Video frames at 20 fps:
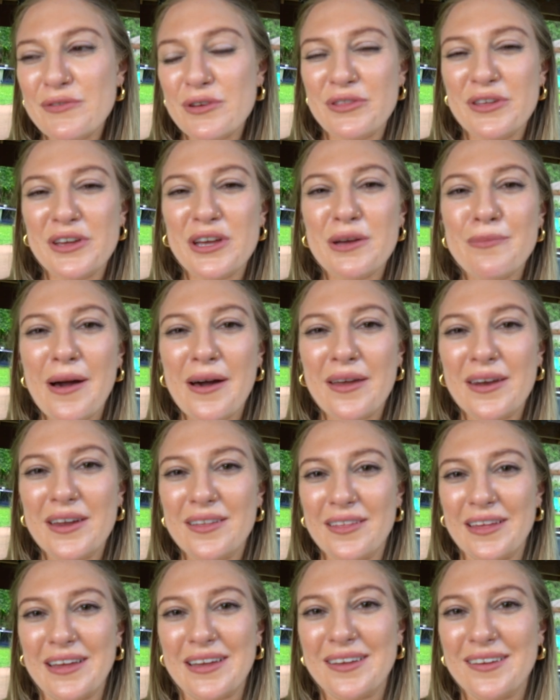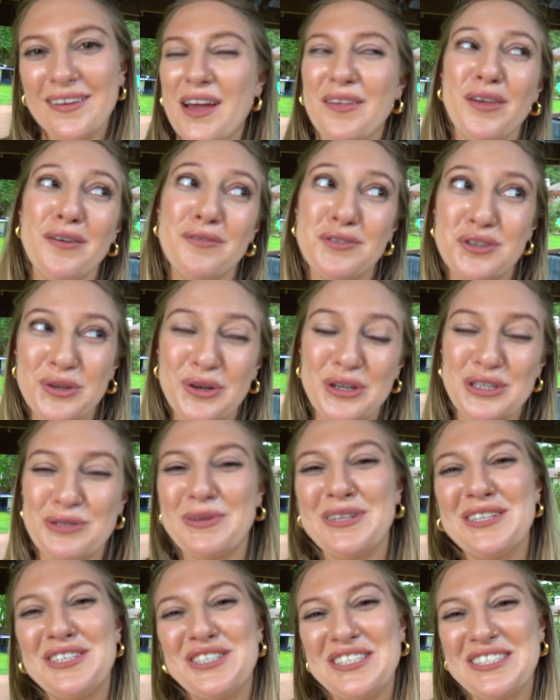if you think about it, like I love George,
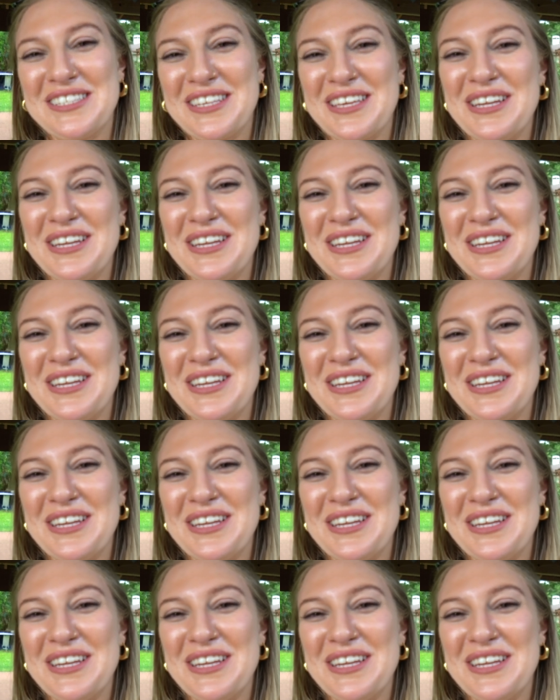but it's just